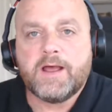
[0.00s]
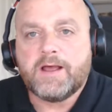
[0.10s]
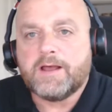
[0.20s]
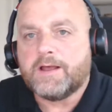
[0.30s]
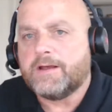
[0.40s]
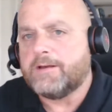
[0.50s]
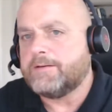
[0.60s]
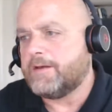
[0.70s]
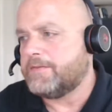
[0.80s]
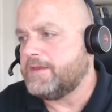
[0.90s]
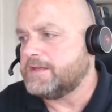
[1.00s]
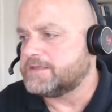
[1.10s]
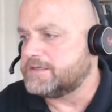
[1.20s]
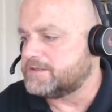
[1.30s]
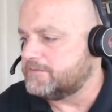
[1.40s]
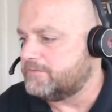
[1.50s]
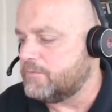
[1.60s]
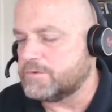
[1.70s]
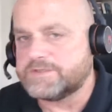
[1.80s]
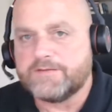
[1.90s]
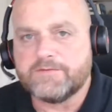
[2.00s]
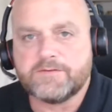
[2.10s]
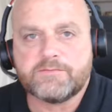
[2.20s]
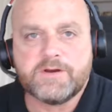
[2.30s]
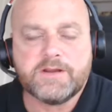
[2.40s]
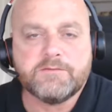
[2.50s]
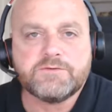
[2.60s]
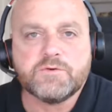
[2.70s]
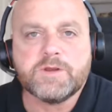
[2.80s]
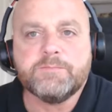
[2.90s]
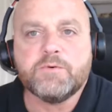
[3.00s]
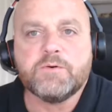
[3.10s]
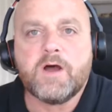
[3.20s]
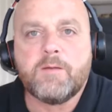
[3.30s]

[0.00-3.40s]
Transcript: I think it's edition 473 of Talking Ball.